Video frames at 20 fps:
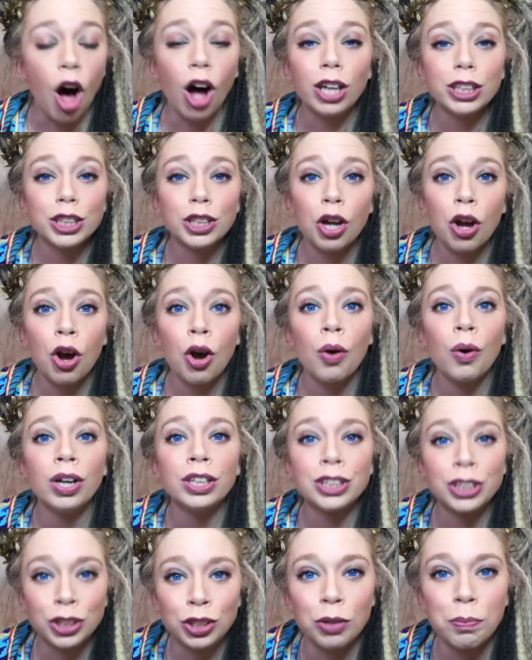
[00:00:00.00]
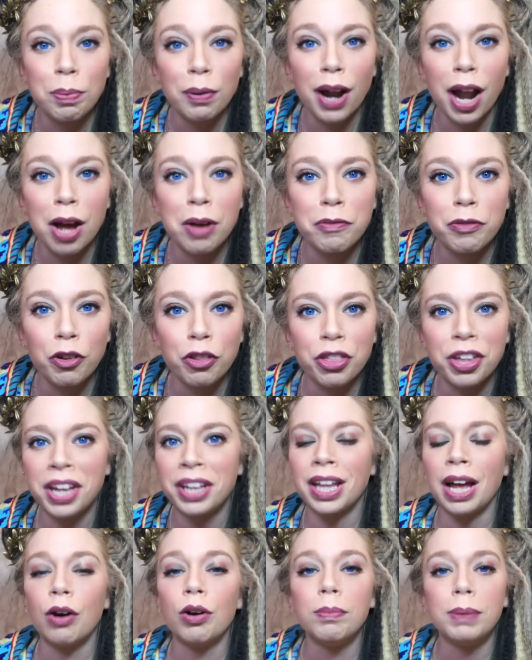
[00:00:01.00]
Also, super helpful
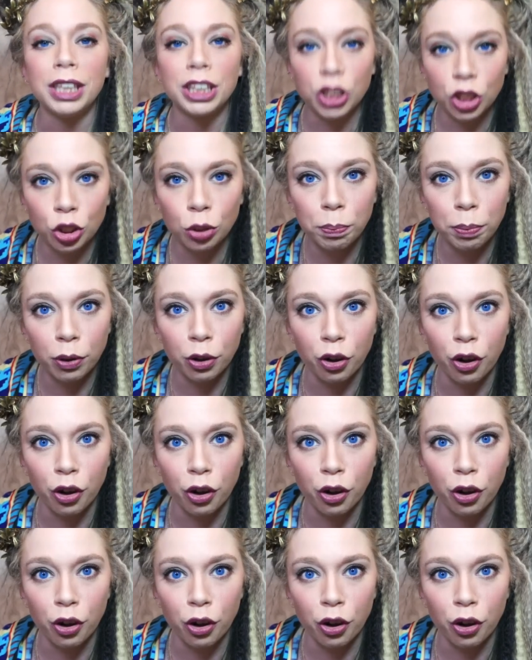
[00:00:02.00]
thing that would be super